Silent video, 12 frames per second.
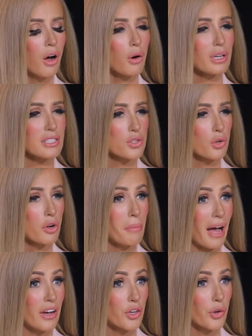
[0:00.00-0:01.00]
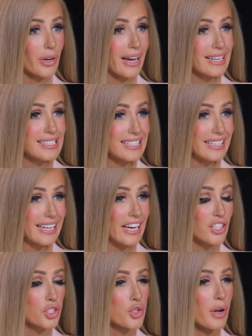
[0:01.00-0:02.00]
Well, let's talk about creating
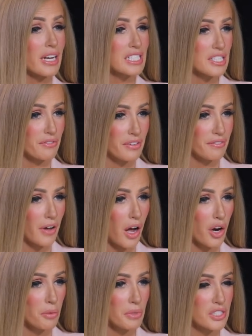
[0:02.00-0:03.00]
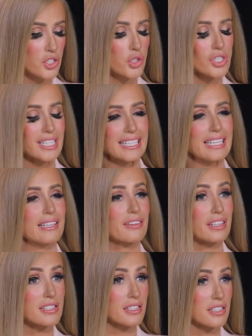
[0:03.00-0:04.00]
an attractive environment, because clearly
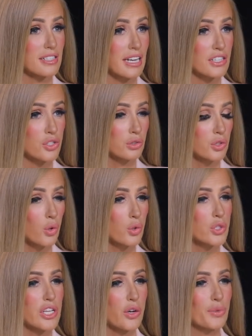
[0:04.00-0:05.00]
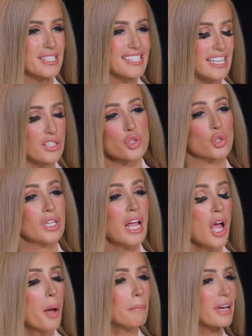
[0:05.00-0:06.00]
these international talks are essential,
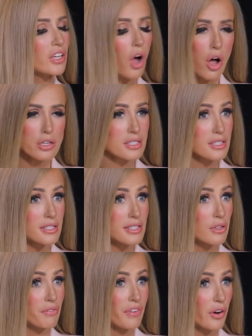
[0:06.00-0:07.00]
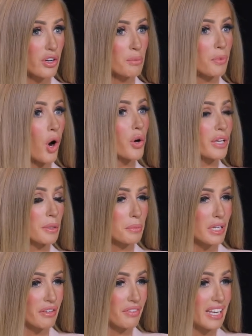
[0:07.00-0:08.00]
but cost is still very prohibitive